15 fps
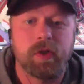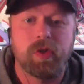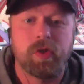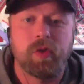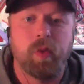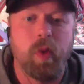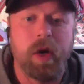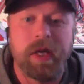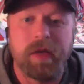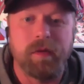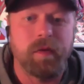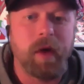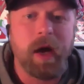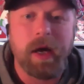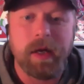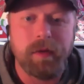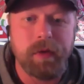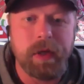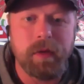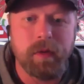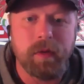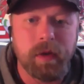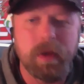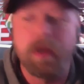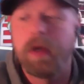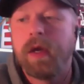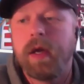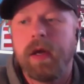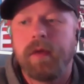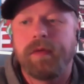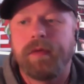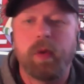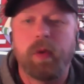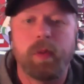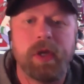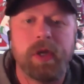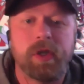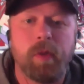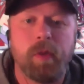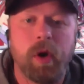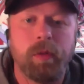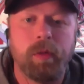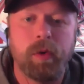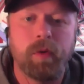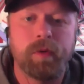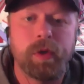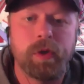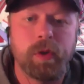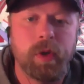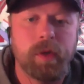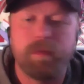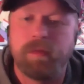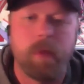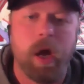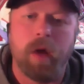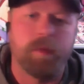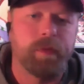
25 even, that it would be a smart move to do it, no,